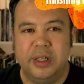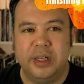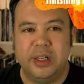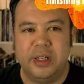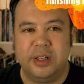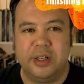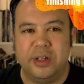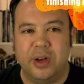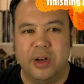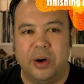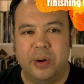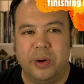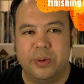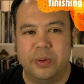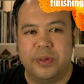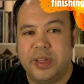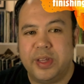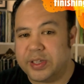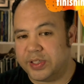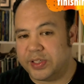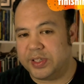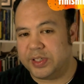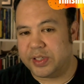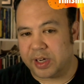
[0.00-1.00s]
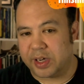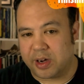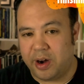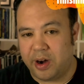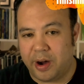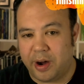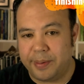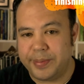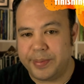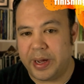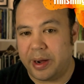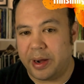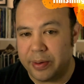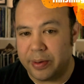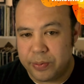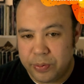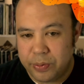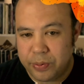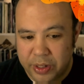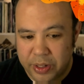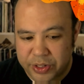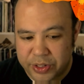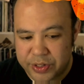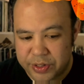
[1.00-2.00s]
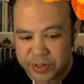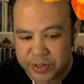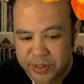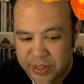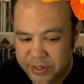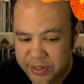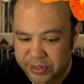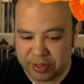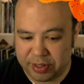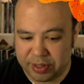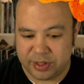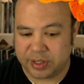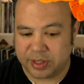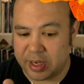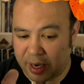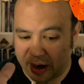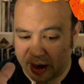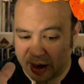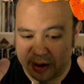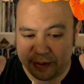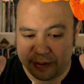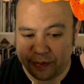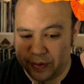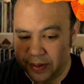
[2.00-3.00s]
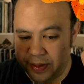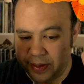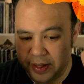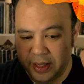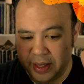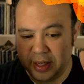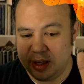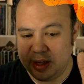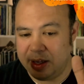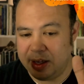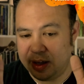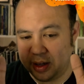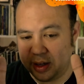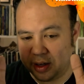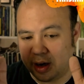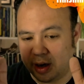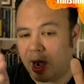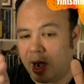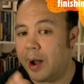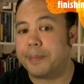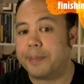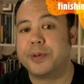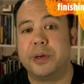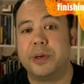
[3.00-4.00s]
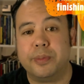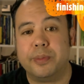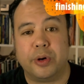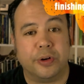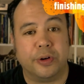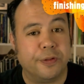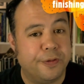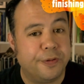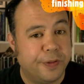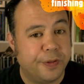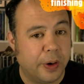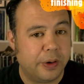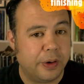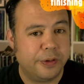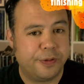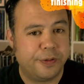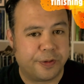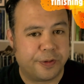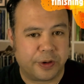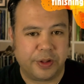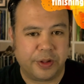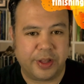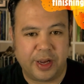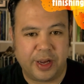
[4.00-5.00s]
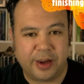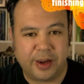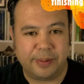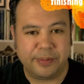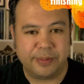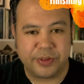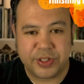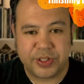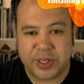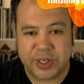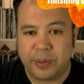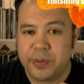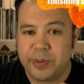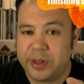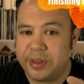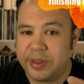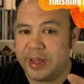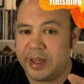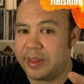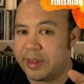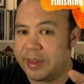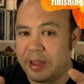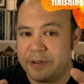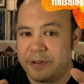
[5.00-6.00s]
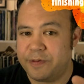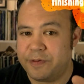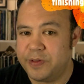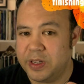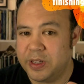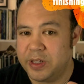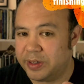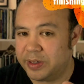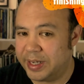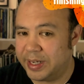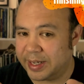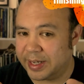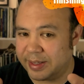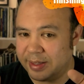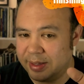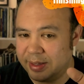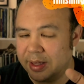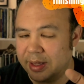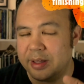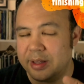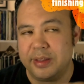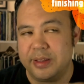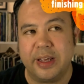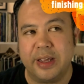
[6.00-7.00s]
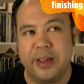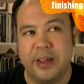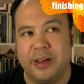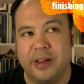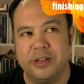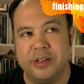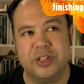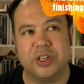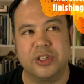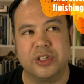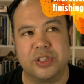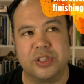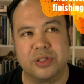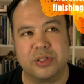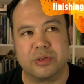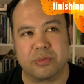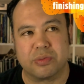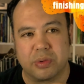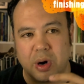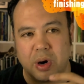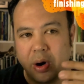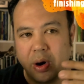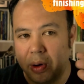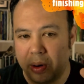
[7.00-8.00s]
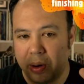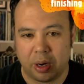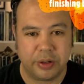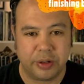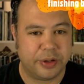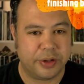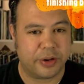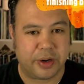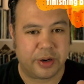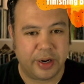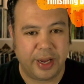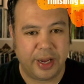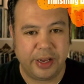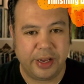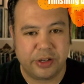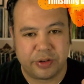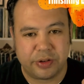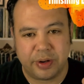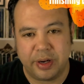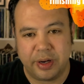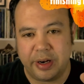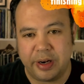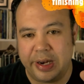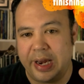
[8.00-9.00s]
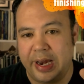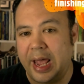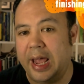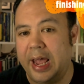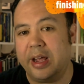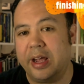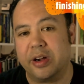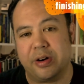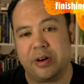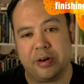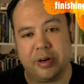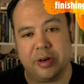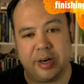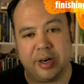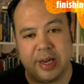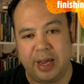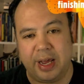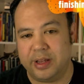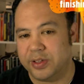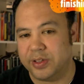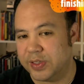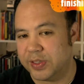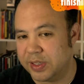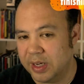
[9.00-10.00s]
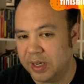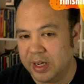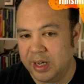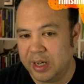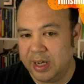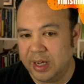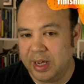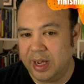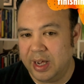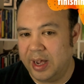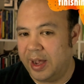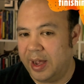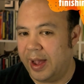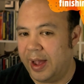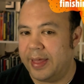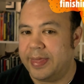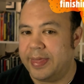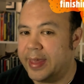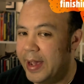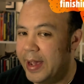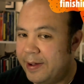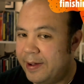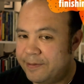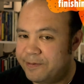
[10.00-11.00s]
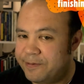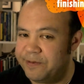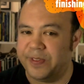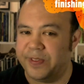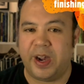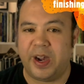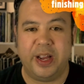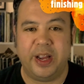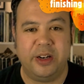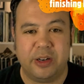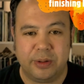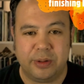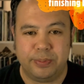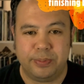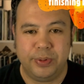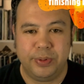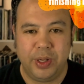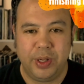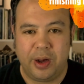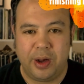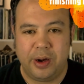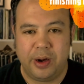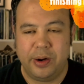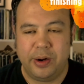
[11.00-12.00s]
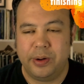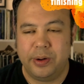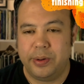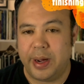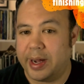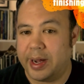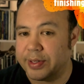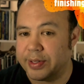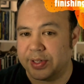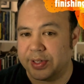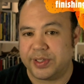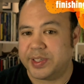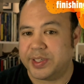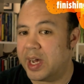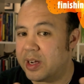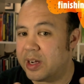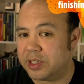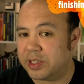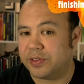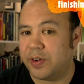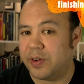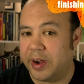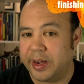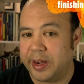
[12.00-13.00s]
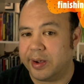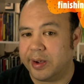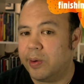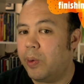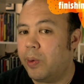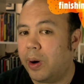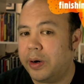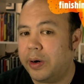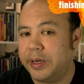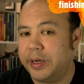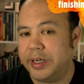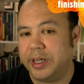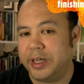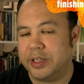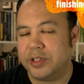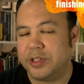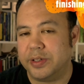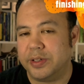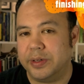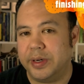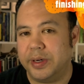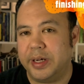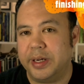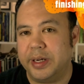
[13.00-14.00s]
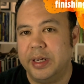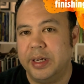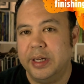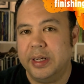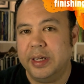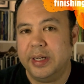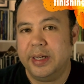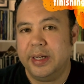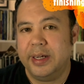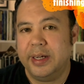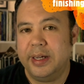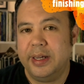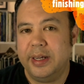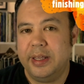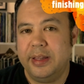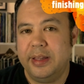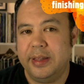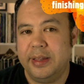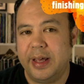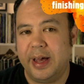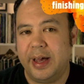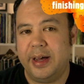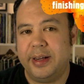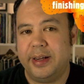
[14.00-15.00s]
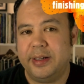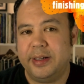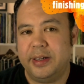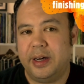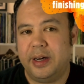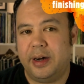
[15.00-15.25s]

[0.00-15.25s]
this is a combat in which this is kind of the optimal foe for them, someone that they feel like they can just throw all their hatred and anger against, and that final blow has a satisfying quality to it, then